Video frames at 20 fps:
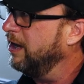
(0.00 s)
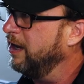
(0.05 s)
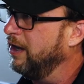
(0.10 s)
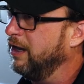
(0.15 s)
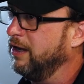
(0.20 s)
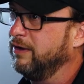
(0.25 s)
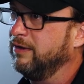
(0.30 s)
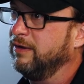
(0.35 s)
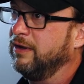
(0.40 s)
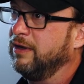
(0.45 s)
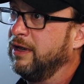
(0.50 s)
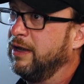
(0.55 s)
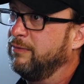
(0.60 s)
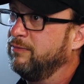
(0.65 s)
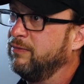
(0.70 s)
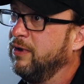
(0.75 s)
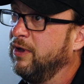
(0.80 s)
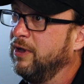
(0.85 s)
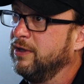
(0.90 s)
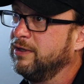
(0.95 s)

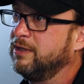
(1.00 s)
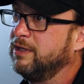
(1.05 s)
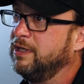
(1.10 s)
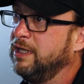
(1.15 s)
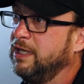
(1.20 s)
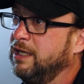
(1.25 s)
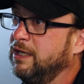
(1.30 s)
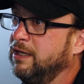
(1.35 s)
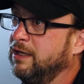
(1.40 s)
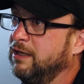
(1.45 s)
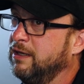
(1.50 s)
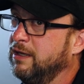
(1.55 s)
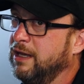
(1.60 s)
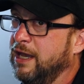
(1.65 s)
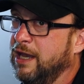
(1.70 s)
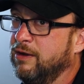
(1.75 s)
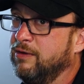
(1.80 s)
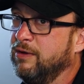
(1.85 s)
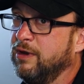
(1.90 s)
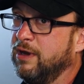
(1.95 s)
Well, the
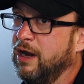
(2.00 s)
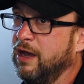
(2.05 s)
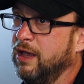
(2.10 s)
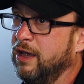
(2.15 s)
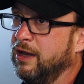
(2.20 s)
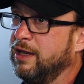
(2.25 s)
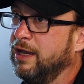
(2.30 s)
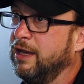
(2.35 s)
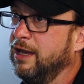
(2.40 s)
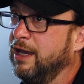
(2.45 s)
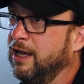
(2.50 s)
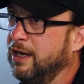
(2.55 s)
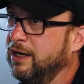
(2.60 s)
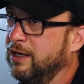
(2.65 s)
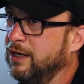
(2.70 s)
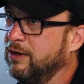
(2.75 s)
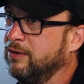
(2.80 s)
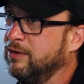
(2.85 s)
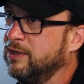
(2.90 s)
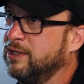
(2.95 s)
Angry Garlic
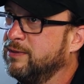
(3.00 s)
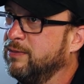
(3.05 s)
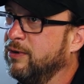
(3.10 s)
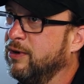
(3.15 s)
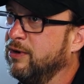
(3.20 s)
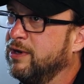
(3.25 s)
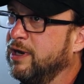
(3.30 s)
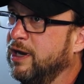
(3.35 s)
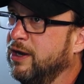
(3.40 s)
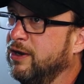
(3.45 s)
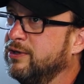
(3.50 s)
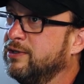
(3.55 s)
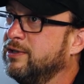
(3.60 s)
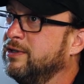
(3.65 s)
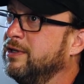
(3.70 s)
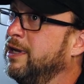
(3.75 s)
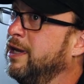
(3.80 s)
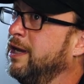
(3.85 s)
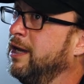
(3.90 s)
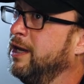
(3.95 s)
and Angry
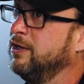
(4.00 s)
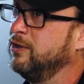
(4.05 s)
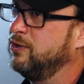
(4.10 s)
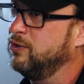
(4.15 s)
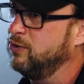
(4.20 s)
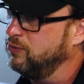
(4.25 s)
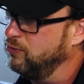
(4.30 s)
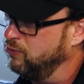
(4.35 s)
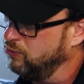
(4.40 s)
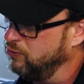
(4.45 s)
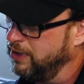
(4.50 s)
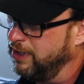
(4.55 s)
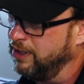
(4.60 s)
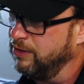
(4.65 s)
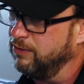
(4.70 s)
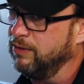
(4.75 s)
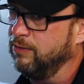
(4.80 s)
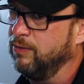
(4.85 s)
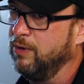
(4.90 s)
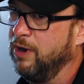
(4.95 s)
Smokehouse and soon
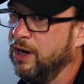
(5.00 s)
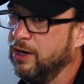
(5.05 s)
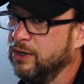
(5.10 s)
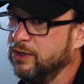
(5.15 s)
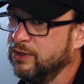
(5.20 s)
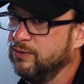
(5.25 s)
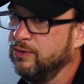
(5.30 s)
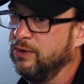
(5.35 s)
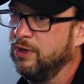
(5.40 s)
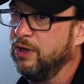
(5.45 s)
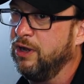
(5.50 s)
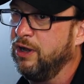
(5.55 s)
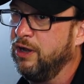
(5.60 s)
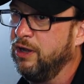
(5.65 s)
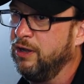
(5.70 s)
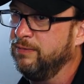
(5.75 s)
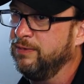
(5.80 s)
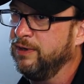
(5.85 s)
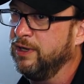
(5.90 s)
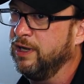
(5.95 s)
Angry Waters will
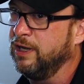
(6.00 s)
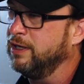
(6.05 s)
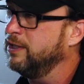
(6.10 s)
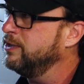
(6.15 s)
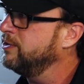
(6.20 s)
all be on